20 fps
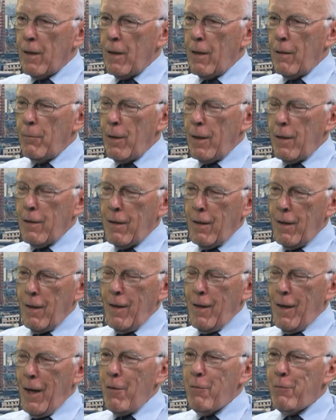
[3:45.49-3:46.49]
I mean,
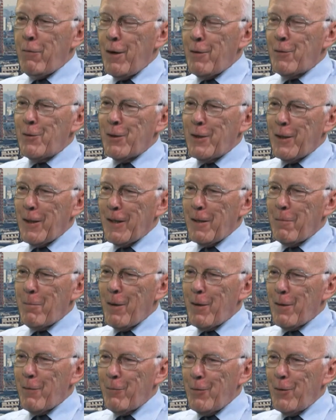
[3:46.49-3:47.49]
I found out early in my
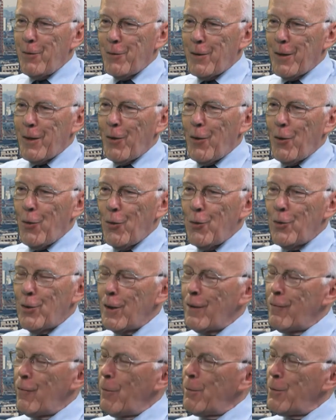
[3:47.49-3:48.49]
review that a whole lot
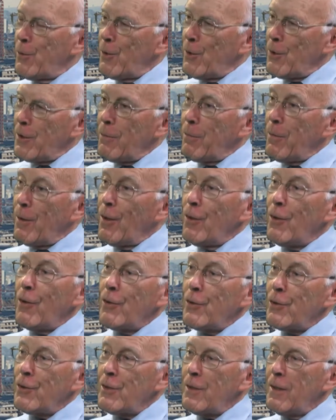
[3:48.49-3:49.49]
of opportunities have been
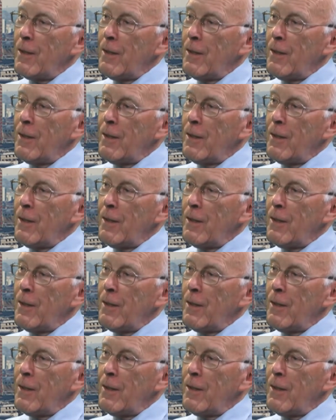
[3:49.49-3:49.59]
lost.